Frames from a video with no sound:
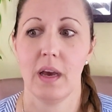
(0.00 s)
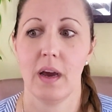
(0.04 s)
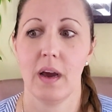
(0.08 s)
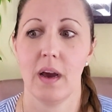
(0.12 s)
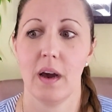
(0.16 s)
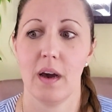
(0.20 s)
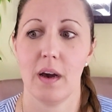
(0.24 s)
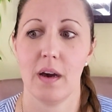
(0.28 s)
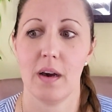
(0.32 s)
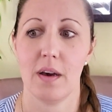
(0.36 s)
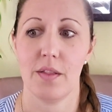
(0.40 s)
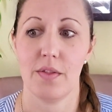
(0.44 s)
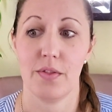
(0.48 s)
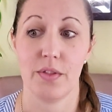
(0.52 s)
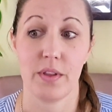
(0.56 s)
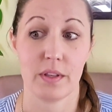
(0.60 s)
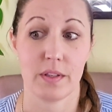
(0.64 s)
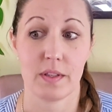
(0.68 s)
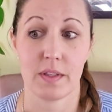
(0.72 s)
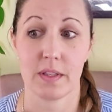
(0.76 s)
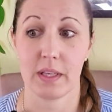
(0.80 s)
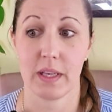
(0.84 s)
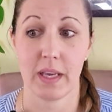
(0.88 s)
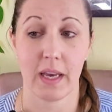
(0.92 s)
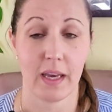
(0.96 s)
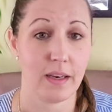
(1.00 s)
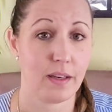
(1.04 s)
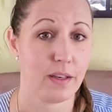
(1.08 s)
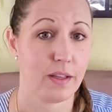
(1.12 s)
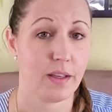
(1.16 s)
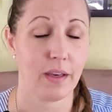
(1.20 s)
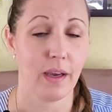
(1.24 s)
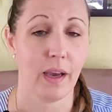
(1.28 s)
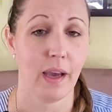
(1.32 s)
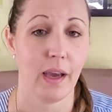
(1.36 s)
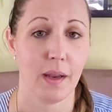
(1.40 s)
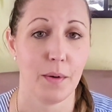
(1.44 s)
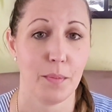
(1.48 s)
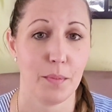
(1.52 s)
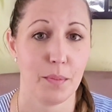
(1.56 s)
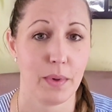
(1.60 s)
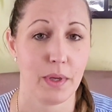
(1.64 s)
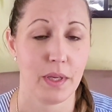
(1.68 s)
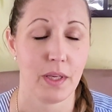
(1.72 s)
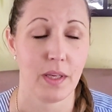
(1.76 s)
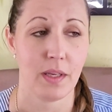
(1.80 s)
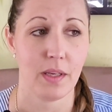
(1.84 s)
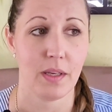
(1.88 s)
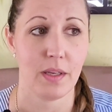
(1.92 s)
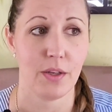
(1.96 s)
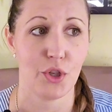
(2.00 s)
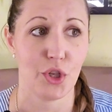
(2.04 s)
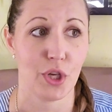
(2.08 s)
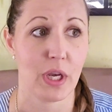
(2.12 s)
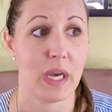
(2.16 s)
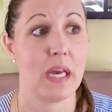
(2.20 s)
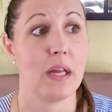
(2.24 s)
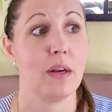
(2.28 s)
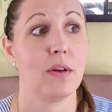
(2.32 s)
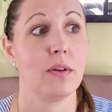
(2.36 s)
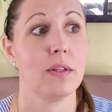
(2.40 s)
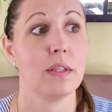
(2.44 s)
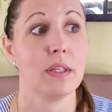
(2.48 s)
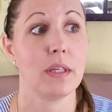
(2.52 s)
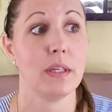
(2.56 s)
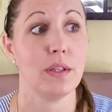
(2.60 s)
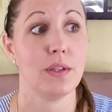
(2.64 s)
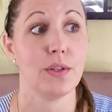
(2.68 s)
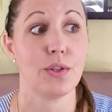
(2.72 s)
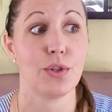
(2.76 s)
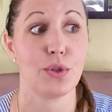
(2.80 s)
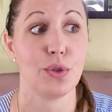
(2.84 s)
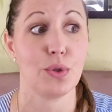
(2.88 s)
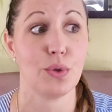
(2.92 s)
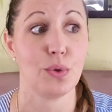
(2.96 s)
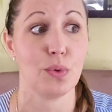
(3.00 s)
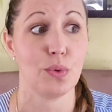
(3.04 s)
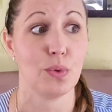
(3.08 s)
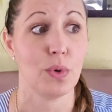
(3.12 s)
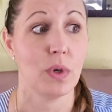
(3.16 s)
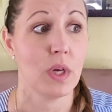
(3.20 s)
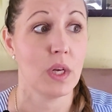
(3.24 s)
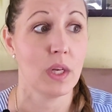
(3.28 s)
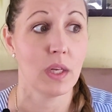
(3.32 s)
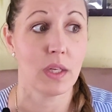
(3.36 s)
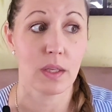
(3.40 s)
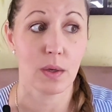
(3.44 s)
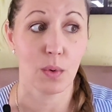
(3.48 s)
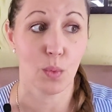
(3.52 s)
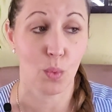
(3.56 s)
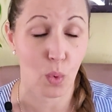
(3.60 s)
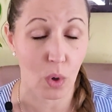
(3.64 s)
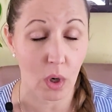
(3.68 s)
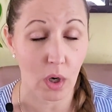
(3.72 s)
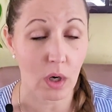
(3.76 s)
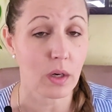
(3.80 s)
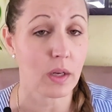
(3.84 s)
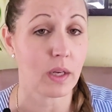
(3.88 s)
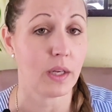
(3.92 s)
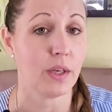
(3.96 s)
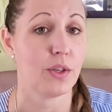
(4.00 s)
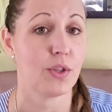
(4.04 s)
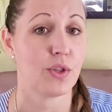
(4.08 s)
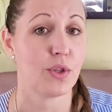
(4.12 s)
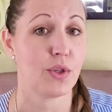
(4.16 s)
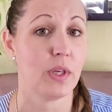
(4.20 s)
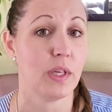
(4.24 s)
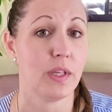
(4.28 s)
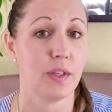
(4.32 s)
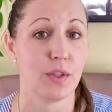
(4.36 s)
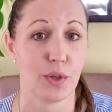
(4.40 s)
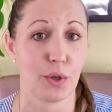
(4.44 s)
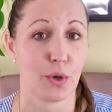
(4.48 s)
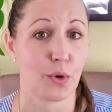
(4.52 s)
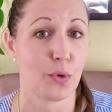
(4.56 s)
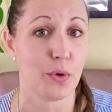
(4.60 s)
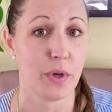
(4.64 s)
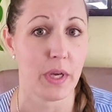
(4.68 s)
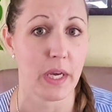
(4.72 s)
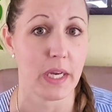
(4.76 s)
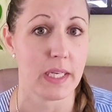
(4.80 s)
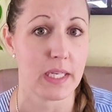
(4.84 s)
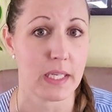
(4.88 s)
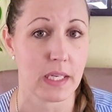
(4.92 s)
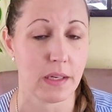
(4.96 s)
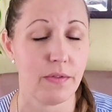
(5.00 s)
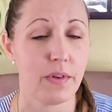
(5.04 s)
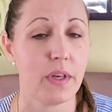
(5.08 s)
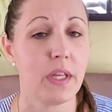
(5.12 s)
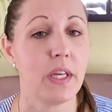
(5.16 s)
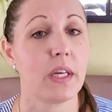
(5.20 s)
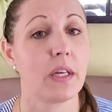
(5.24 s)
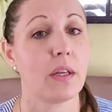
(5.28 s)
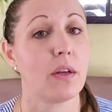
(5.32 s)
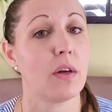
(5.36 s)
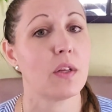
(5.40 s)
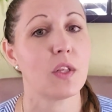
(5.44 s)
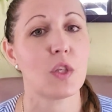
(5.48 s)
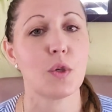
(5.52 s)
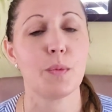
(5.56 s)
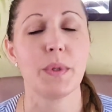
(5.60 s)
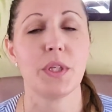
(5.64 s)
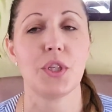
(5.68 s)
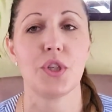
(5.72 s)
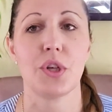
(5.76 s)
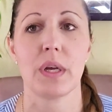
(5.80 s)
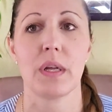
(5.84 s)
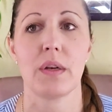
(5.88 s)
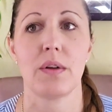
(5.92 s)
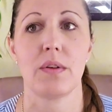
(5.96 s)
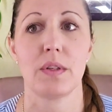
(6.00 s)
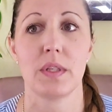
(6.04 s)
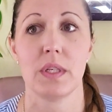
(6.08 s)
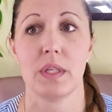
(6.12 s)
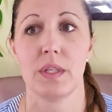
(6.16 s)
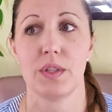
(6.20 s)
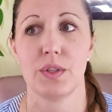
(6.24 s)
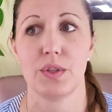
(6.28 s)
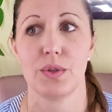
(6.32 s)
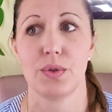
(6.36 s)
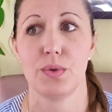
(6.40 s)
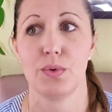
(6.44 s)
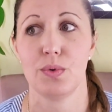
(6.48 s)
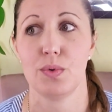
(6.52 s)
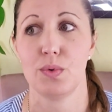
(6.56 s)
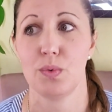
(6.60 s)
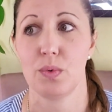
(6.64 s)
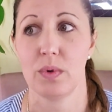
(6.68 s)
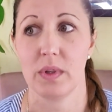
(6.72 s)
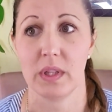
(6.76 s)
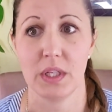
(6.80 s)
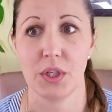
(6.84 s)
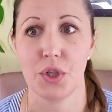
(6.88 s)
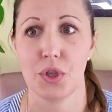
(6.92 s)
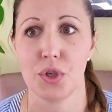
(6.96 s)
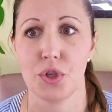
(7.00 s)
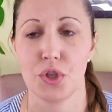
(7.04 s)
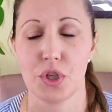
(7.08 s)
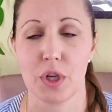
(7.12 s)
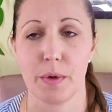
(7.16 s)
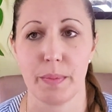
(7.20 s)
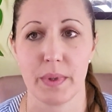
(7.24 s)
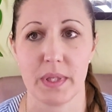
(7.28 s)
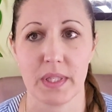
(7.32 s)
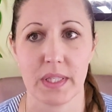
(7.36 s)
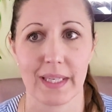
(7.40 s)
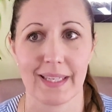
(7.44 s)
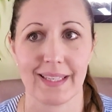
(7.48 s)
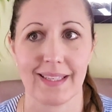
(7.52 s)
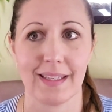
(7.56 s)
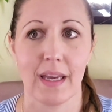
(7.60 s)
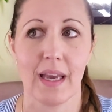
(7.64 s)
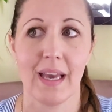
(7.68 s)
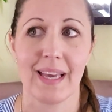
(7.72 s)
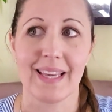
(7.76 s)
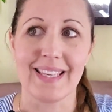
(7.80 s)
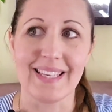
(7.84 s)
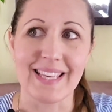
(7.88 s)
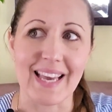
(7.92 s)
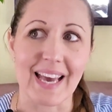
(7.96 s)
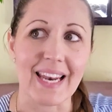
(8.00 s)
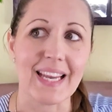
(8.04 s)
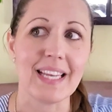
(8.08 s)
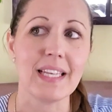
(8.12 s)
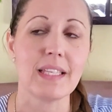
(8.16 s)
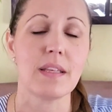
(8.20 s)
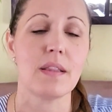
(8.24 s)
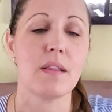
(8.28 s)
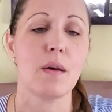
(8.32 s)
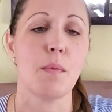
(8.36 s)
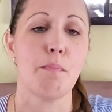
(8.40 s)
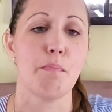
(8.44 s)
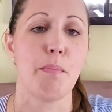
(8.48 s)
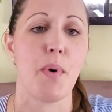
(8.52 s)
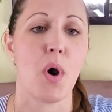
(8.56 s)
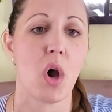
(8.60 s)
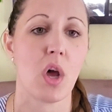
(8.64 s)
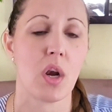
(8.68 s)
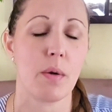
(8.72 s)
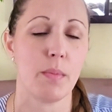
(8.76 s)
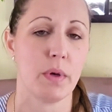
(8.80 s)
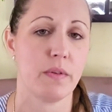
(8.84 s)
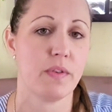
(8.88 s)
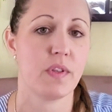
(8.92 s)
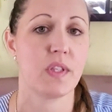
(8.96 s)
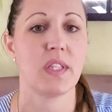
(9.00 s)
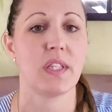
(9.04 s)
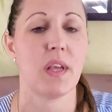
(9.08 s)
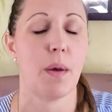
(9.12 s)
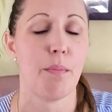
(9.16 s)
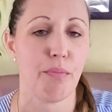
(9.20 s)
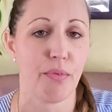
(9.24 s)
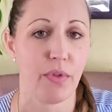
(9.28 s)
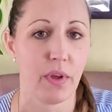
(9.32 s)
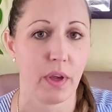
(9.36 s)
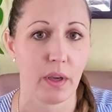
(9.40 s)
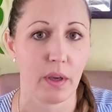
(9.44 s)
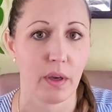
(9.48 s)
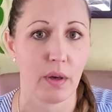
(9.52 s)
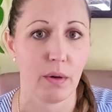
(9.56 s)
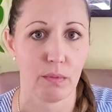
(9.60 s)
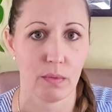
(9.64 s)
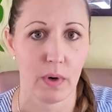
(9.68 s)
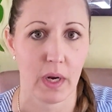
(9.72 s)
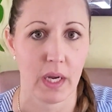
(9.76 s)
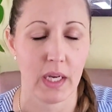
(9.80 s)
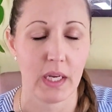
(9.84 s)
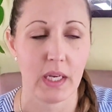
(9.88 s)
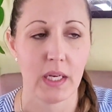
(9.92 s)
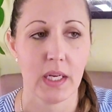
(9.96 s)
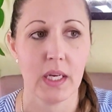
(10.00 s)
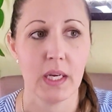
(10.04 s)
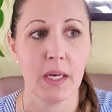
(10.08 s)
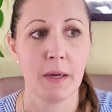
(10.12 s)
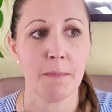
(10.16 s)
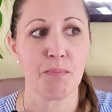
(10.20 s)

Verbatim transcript: uh, this again can be channeled into work and into creativity. It can also be channeled into relationship. It's like getting to the bottom of something, right?